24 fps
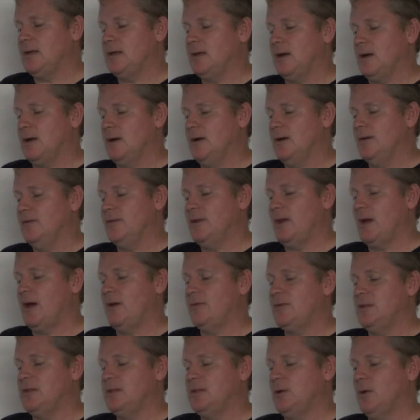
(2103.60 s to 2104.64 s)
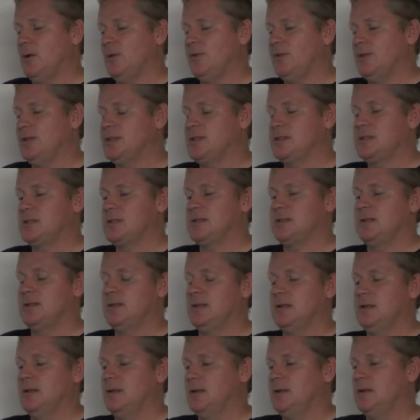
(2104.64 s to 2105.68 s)
care of, and I have to deal with this
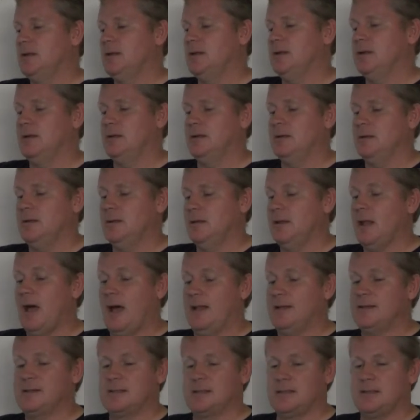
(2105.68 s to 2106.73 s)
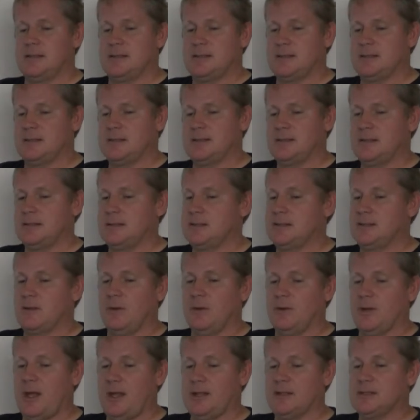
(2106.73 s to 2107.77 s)
nonsense. It's total
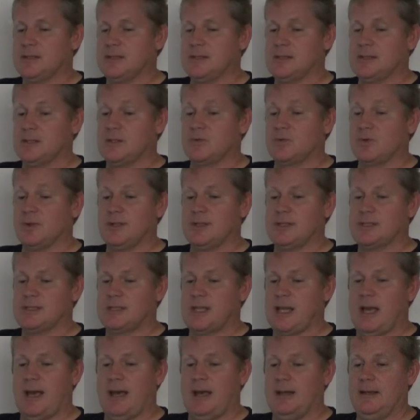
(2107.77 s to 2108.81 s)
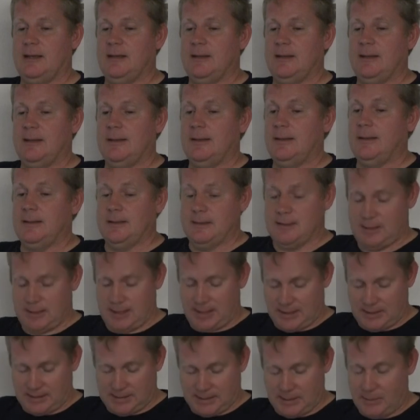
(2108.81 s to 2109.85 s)
nonsense. It's really sad. So,
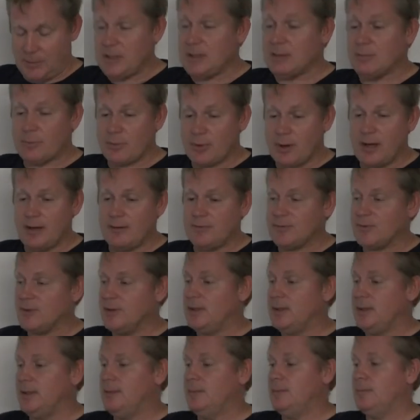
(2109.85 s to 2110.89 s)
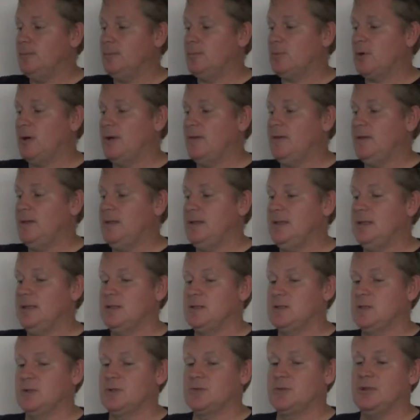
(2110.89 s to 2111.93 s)
like I said, we need to pray for him, pray that he
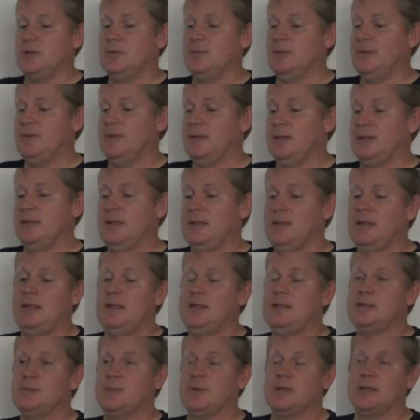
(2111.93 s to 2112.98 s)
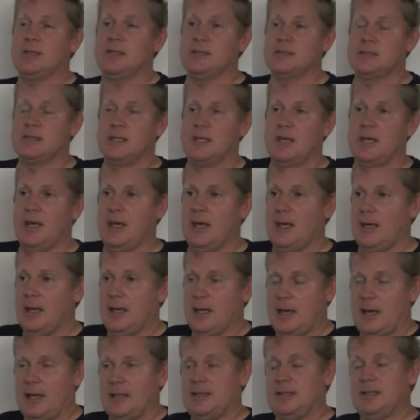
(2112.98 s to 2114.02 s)
gets the treatment that he needs, because
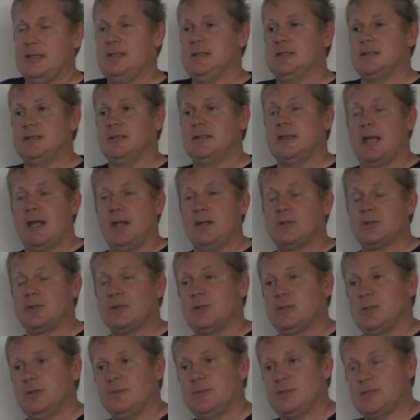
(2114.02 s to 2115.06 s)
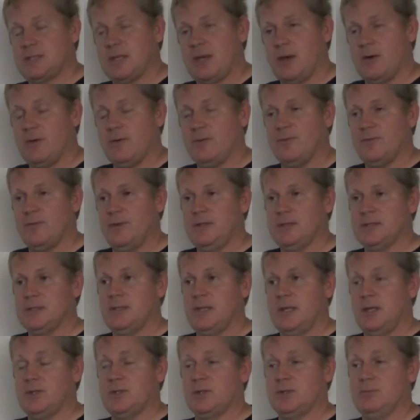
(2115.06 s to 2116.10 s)
I think he's a danger to himself, and he's a
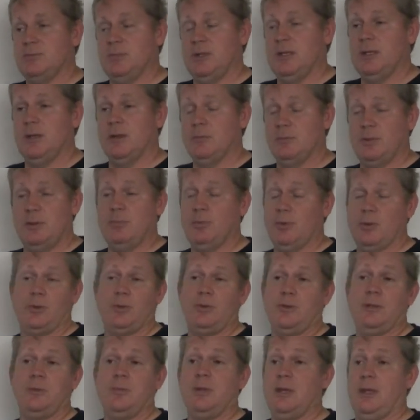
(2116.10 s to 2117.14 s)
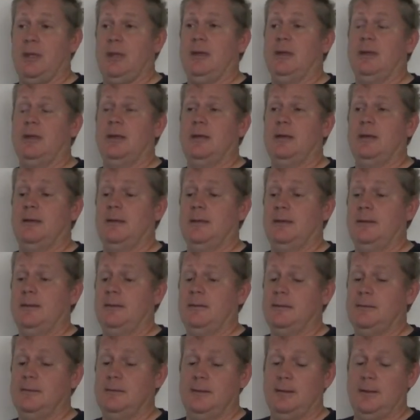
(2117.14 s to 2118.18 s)
danger to many other people, including me.
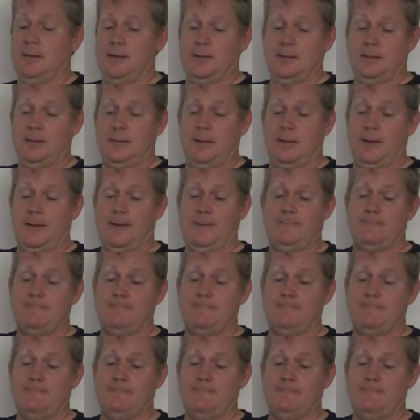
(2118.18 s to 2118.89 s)
And just